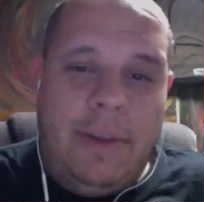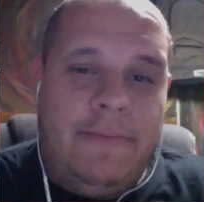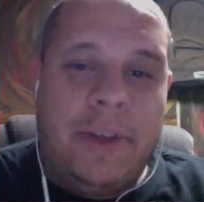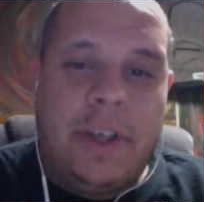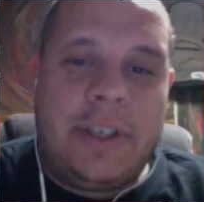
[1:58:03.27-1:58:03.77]

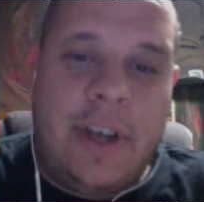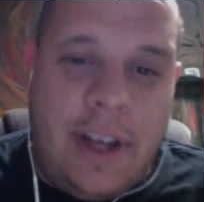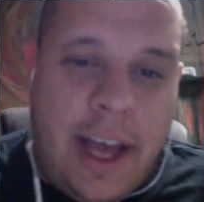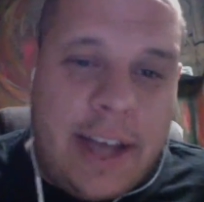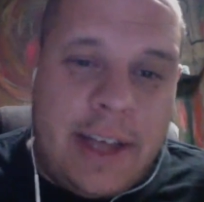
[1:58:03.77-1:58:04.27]
you listen to the
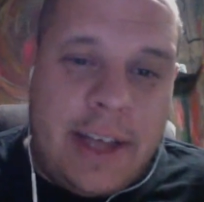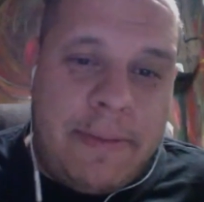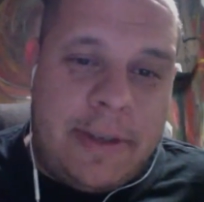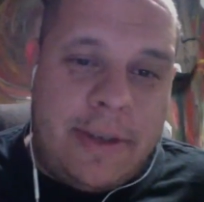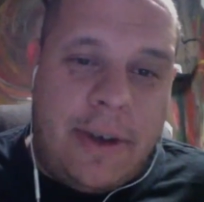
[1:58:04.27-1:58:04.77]
last
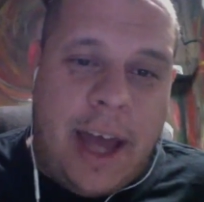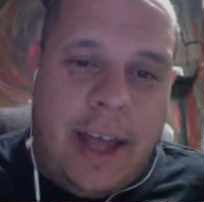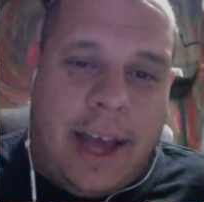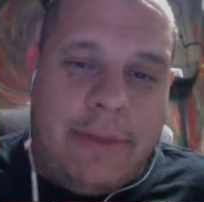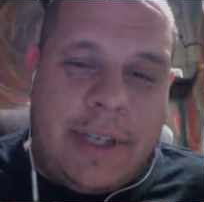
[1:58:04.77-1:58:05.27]
episode,
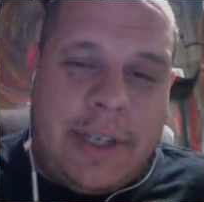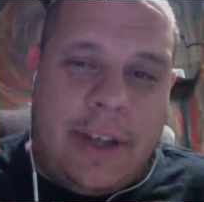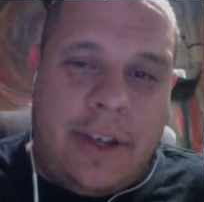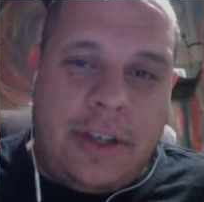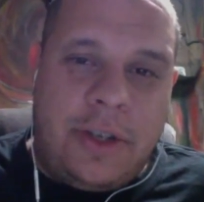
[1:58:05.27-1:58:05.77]
I was
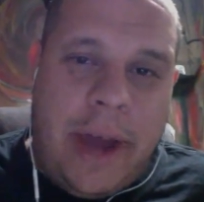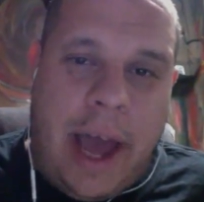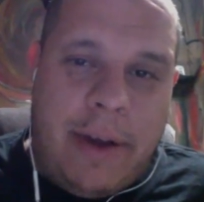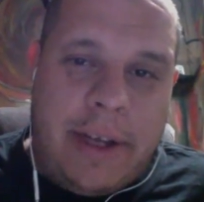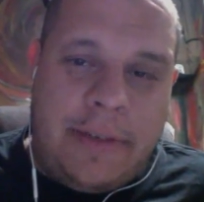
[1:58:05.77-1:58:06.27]
telling the story
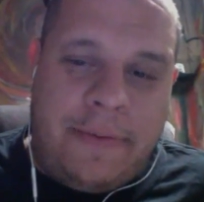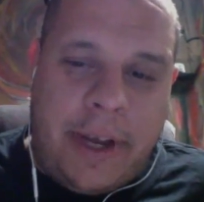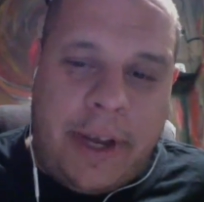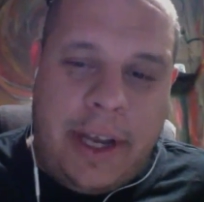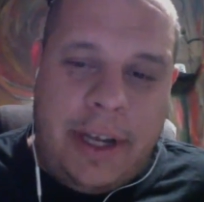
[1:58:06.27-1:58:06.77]
how I just
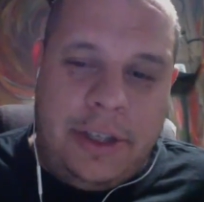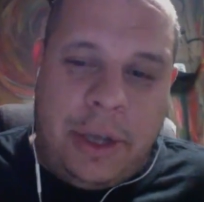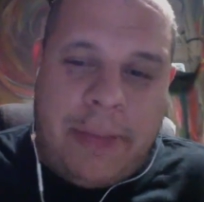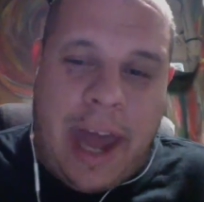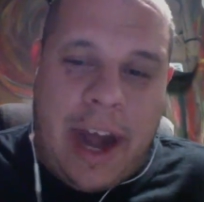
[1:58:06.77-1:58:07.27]
freaking
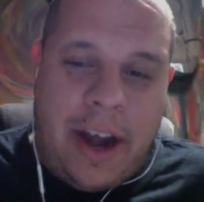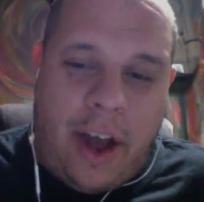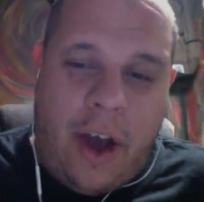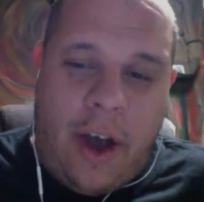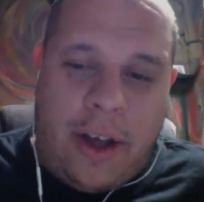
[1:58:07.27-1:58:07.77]
jumped out of the
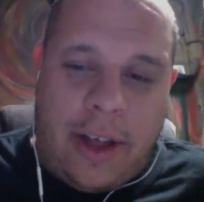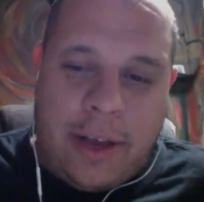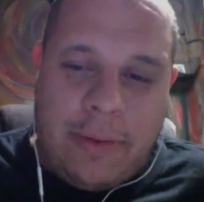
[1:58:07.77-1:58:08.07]
car. Like,